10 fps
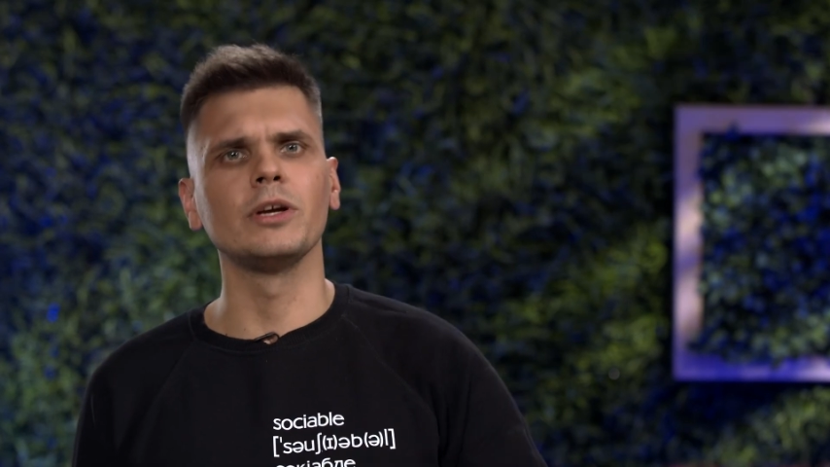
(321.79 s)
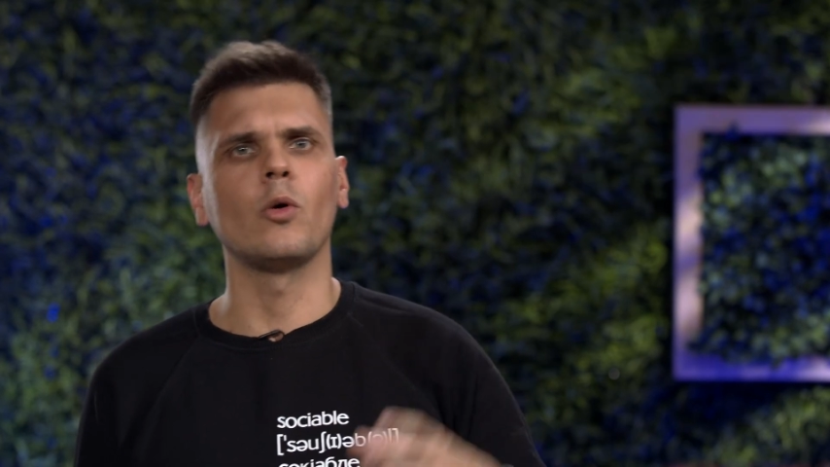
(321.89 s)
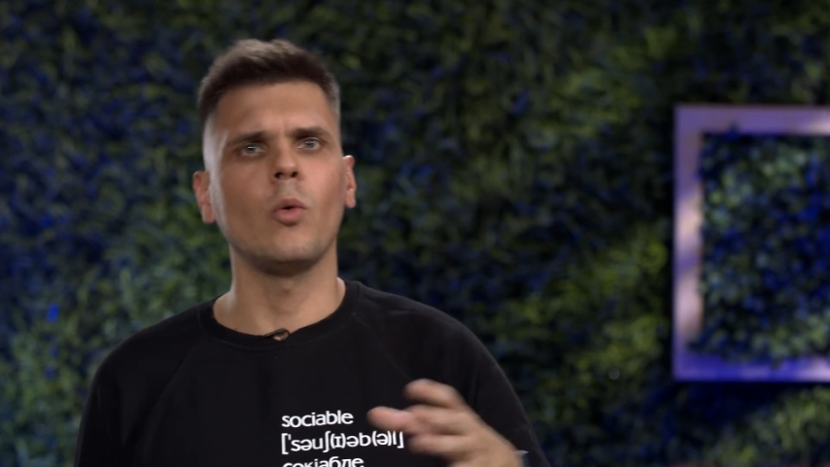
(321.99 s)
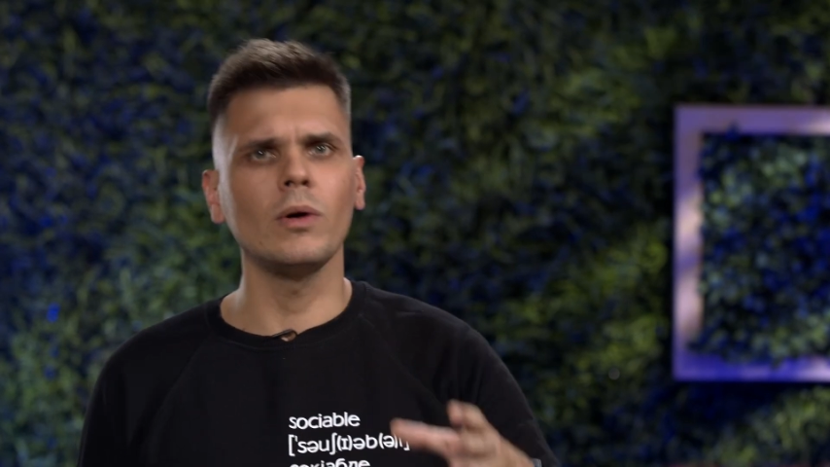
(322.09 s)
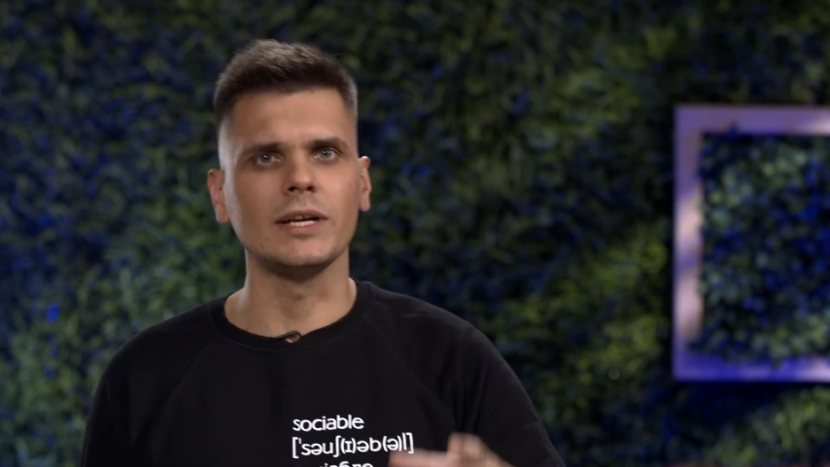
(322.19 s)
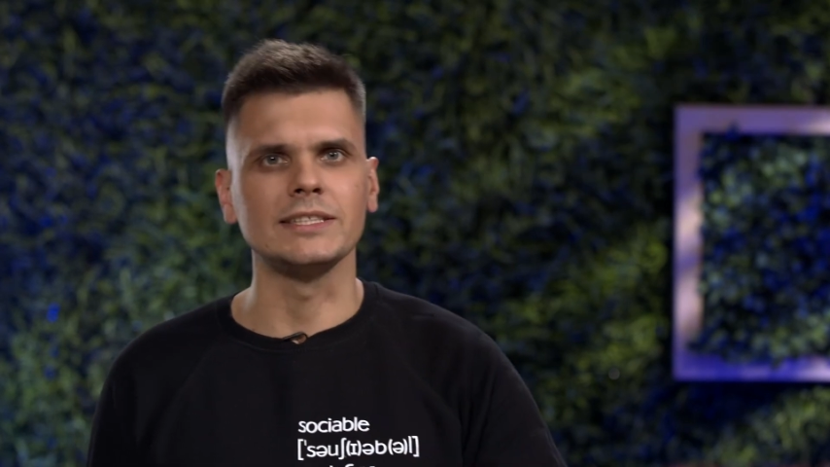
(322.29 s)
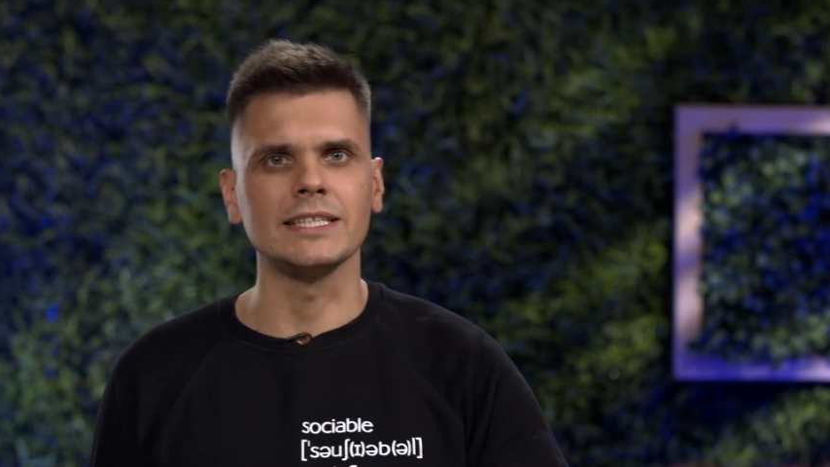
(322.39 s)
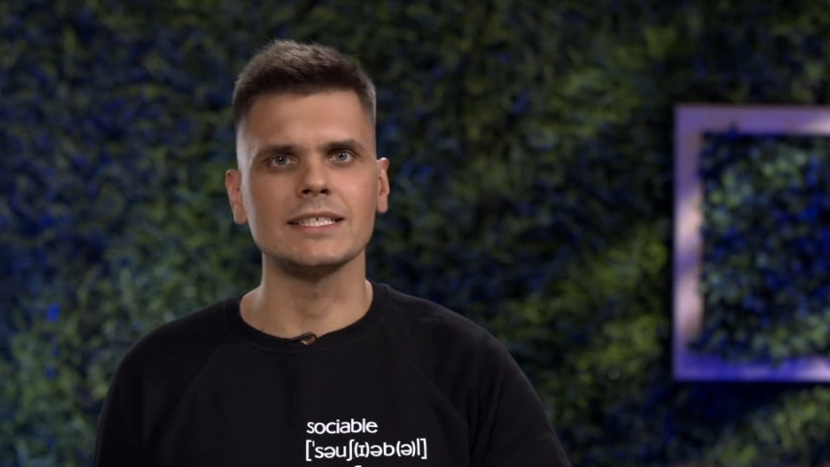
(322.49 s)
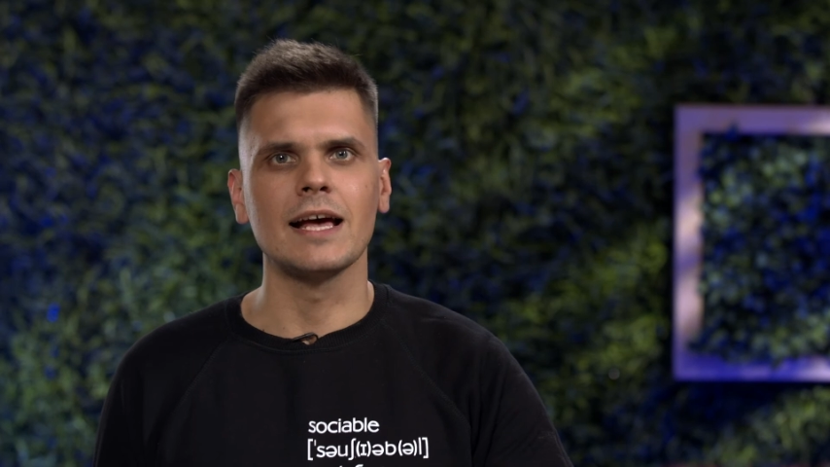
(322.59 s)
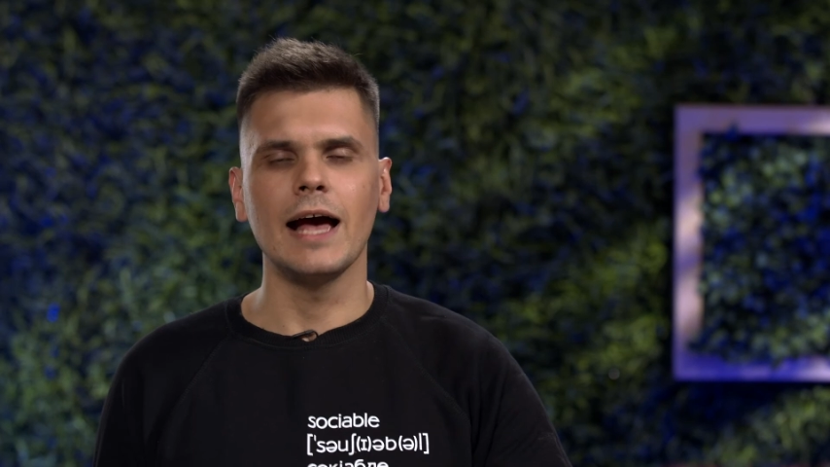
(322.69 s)

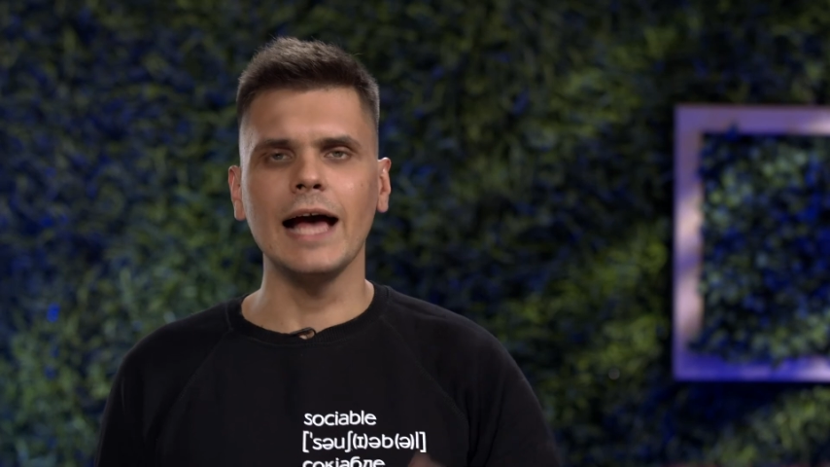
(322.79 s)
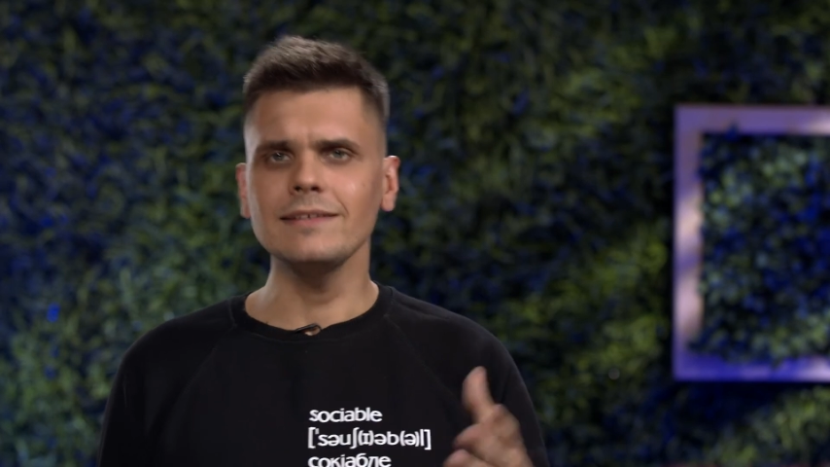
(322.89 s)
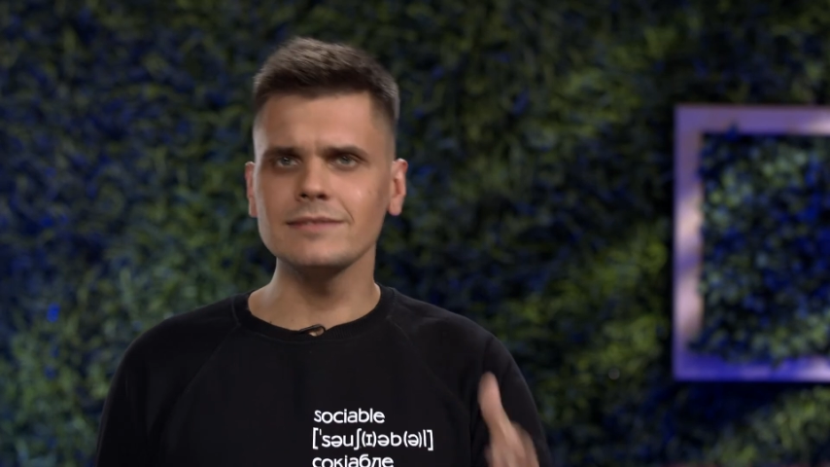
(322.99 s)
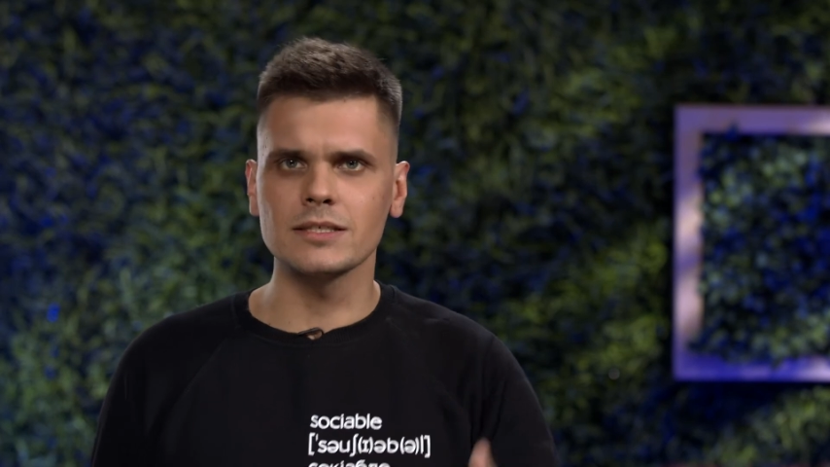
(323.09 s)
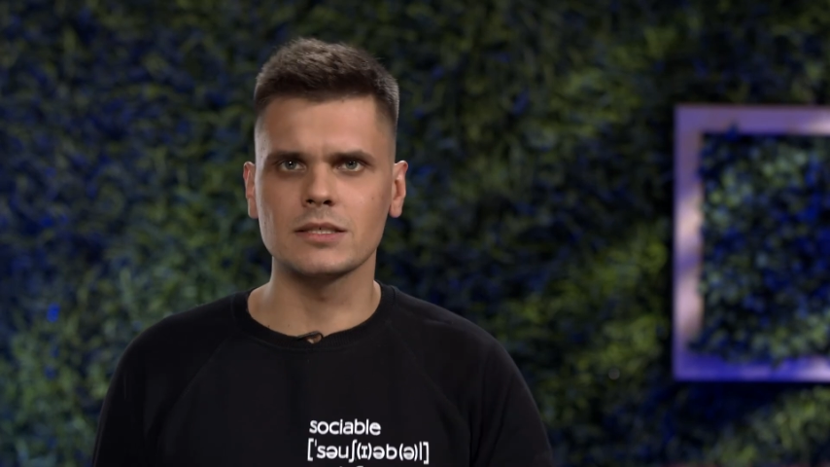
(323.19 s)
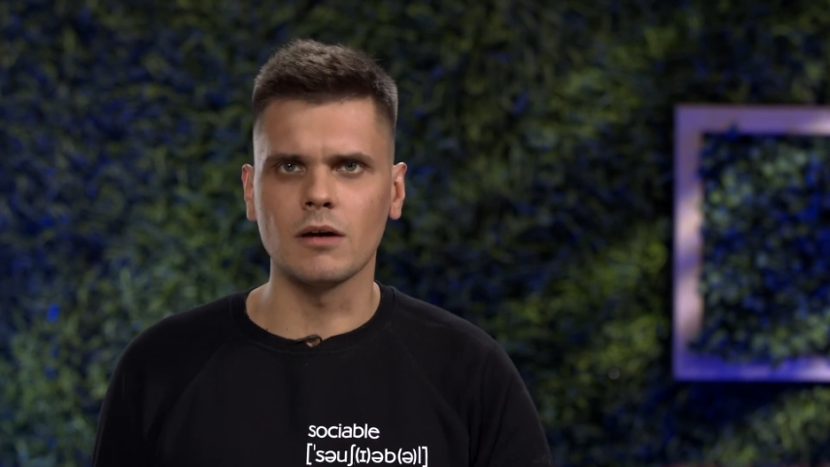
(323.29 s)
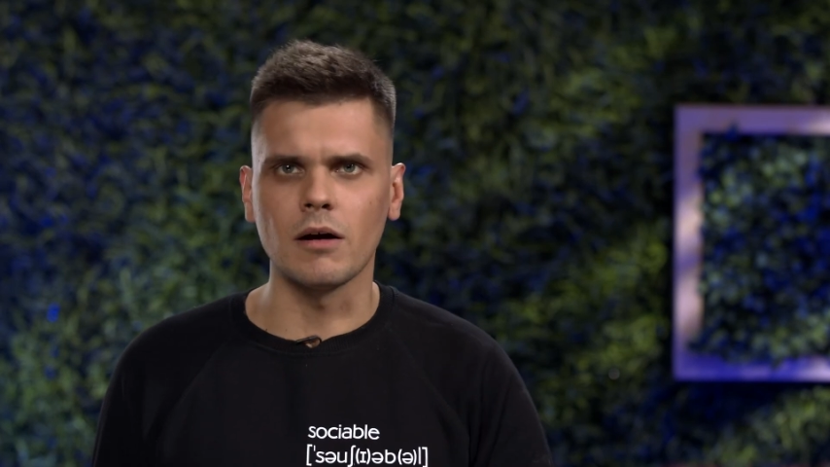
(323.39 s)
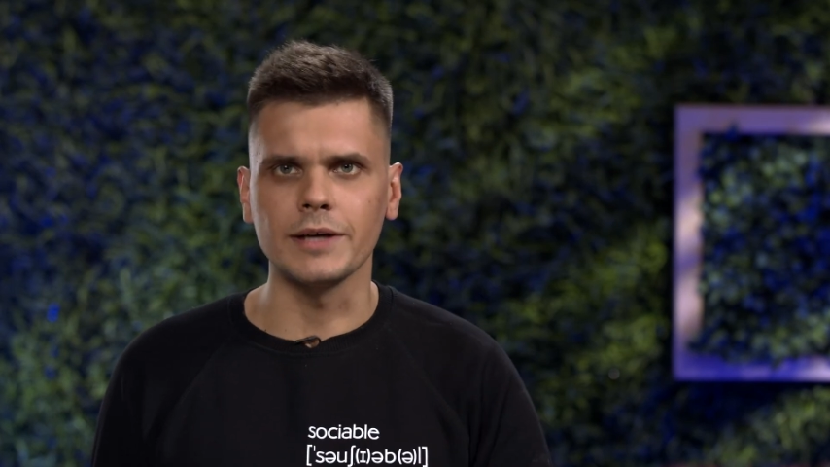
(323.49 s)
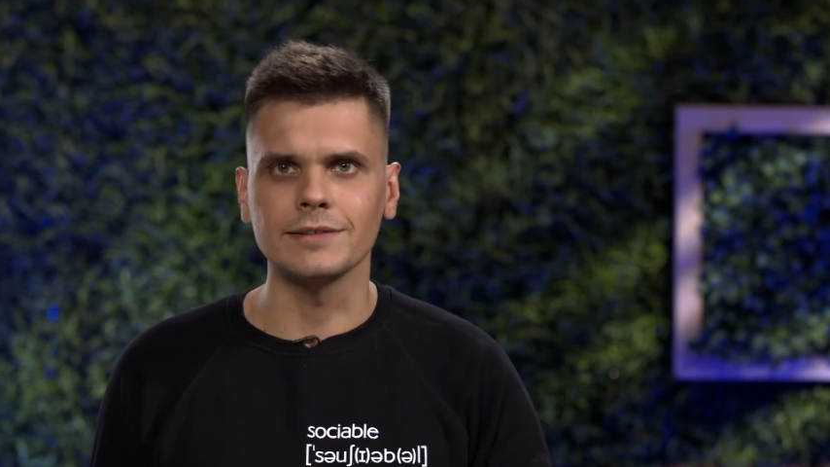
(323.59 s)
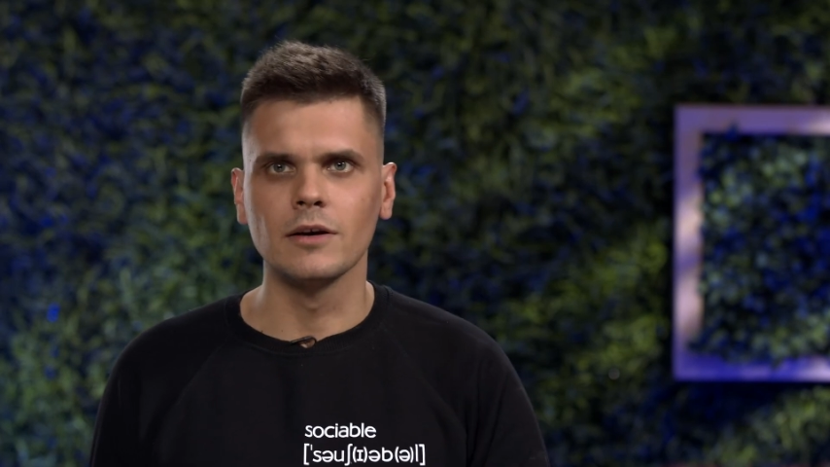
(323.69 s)
qualities and
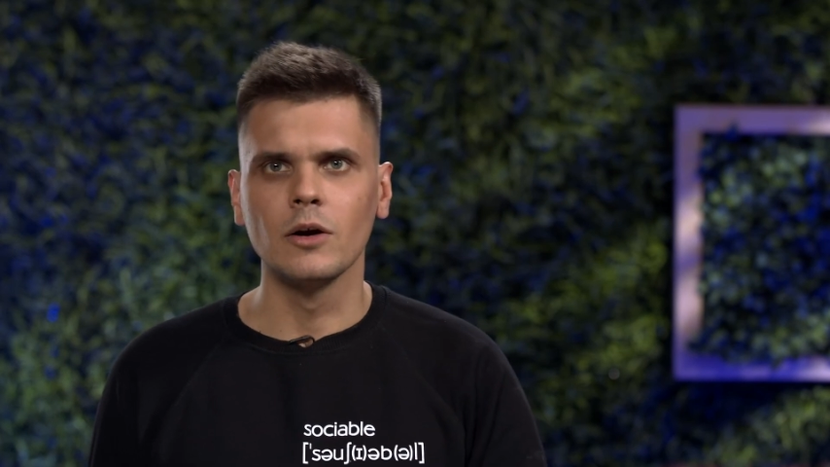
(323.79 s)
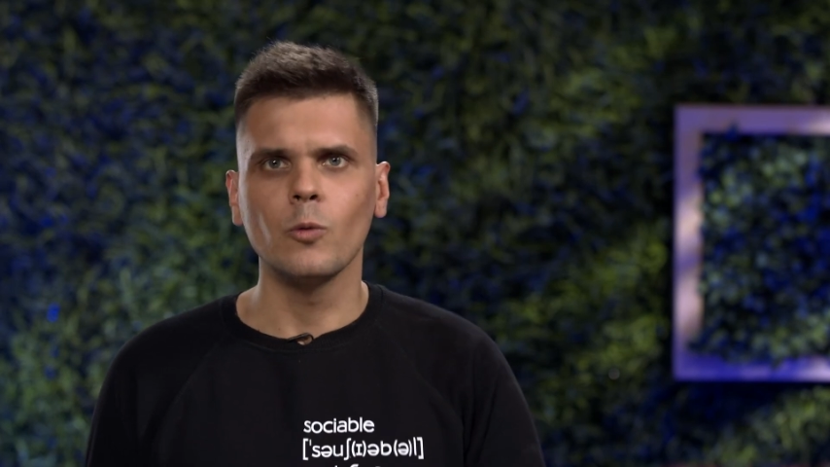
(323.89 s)
decide